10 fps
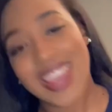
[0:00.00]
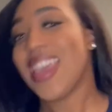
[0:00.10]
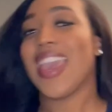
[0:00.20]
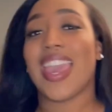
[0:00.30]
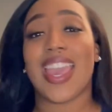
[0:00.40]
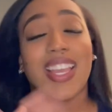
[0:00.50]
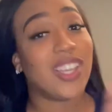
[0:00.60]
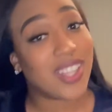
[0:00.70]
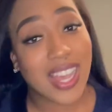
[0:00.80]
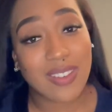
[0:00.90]
And good
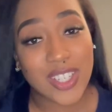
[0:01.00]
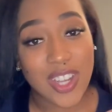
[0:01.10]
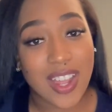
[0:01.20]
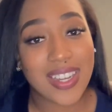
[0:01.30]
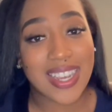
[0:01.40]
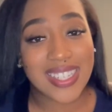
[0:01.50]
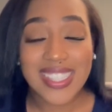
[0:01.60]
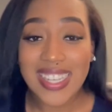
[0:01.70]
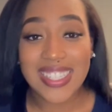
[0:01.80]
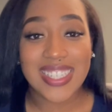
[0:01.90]
luck with y'all next
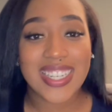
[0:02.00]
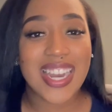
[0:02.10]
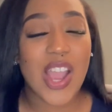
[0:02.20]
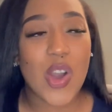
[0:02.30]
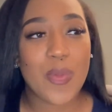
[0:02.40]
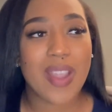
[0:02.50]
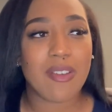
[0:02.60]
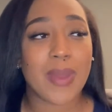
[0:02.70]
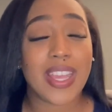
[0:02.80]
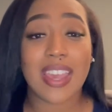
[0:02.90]
session. I hope
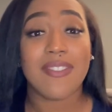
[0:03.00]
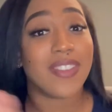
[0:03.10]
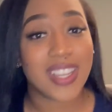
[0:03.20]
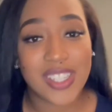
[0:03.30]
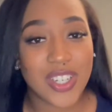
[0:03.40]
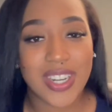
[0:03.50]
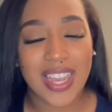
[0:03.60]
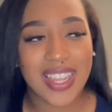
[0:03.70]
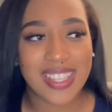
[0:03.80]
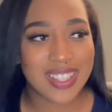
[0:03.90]
everybody, unless you're not
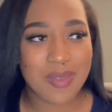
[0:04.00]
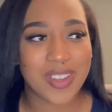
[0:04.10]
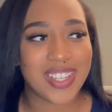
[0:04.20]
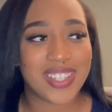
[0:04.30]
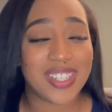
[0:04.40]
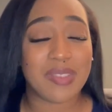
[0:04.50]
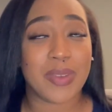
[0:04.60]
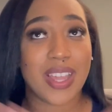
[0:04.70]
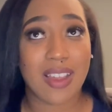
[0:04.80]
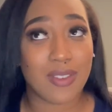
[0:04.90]
in the summer session, but
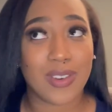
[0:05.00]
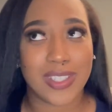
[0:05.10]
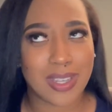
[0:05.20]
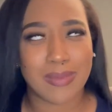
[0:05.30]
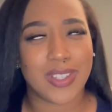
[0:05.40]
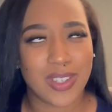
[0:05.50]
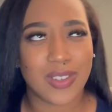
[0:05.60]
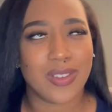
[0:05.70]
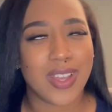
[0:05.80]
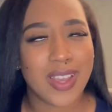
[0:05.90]
of course I'm still
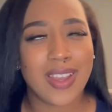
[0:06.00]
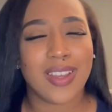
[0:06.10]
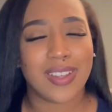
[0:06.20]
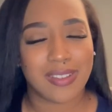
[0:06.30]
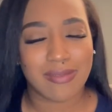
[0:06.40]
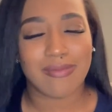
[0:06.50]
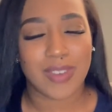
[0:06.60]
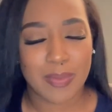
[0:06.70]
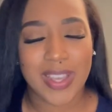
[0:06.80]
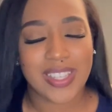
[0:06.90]
with
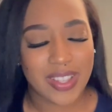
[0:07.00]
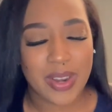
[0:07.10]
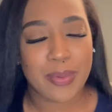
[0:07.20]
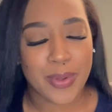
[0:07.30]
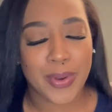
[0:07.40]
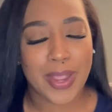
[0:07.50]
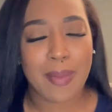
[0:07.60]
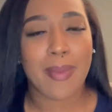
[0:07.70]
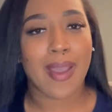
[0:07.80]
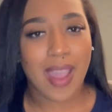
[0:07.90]
my Saturday program,
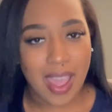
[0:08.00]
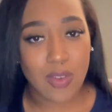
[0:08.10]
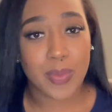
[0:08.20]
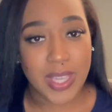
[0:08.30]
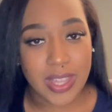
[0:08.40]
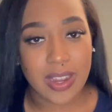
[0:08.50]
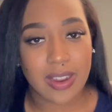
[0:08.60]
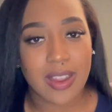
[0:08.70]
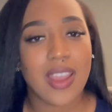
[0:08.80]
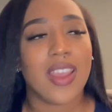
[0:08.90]
I will be there.
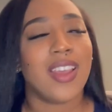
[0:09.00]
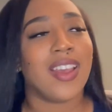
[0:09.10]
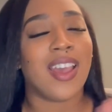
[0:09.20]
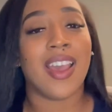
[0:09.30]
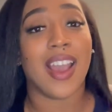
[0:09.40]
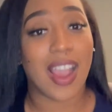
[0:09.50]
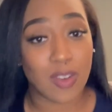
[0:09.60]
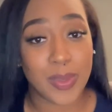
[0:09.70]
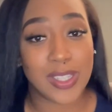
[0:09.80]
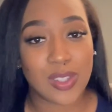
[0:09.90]
I will
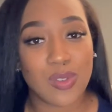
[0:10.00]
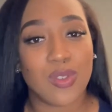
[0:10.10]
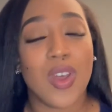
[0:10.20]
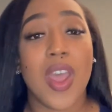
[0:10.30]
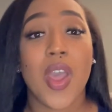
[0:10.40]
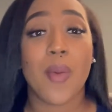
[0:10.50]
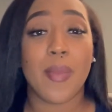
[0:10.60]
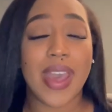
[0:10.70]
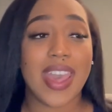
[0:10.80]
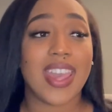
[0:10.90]
be in school.
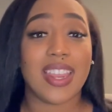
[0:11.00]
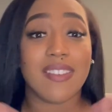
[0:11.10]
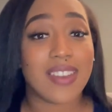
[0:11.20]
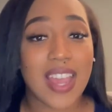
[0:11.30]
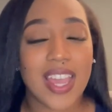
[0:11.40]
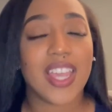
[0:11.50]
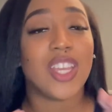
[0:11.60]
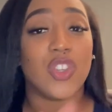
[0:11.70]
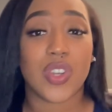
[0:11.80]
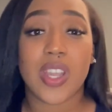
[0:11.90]
But if not,
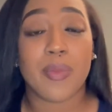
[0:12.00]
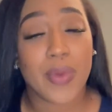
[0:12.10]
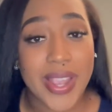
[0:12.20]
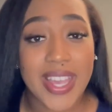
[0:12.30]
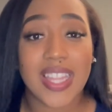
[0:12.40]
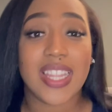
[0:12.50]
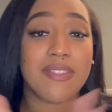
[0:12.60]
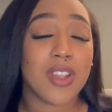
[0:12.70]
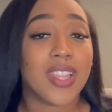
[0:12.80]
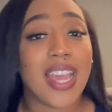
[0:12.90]
enjoy your break. Live
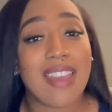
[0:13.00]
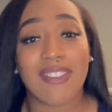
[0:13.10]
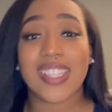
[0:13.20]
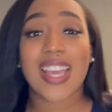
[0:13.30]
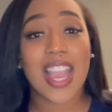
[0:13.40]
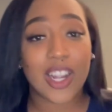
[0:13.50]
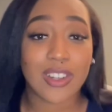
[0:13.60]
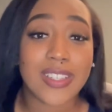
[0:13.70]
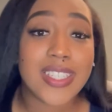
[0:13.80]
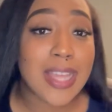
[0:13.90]
your life. It's hot girl
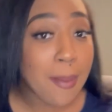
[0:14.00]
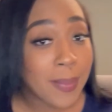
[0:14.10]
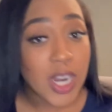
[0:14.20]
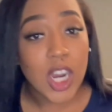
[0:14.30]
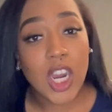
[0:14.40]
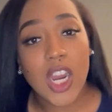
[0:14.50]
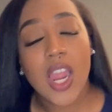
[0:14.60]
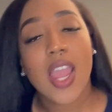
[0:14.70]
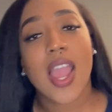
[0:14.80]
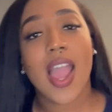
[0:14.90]
summer,
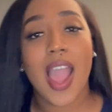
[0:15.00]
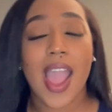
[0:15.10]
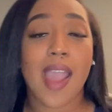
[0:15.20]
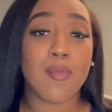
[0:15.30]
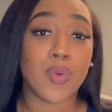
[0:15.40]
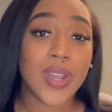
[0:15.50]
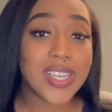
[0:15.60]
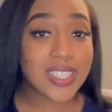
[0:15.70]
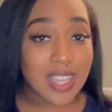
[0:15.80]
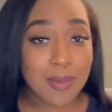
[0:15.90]
hot boy
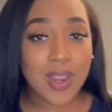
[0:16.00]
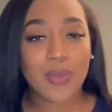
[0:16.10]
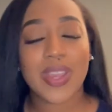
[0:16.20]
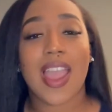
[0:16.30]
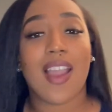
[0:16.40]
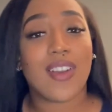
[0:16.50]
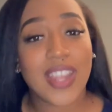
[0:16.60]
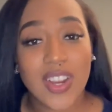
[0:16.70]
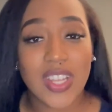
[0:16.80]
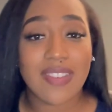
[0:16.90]
summer. We out
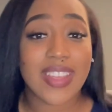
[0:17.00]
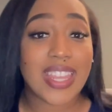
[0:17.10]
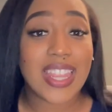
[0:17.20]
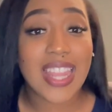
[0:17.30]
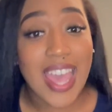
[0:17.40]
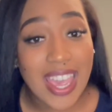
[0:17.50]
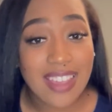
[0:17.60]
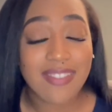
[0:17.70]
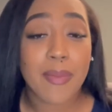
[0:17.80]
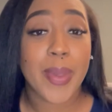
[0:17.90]
here living
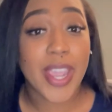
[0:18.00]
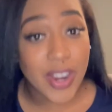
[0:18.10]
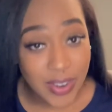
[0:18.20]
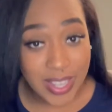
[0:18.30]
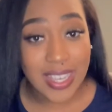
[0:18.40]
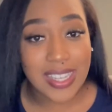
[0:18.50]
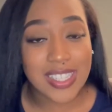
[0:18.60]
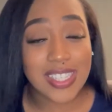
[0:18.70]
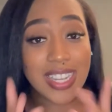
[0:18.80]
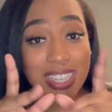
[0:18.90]
life, period.
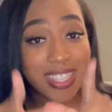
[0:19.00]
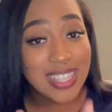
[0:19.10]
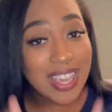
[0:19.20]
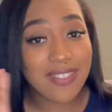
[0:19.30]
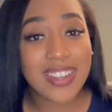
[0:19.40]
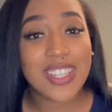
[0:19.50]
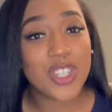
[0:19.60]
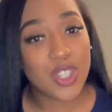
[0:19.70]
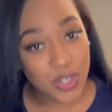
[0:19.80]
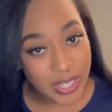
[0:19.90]
Stay safe in these
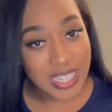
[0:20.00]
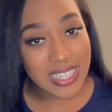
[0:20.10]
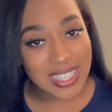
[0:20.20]
streets.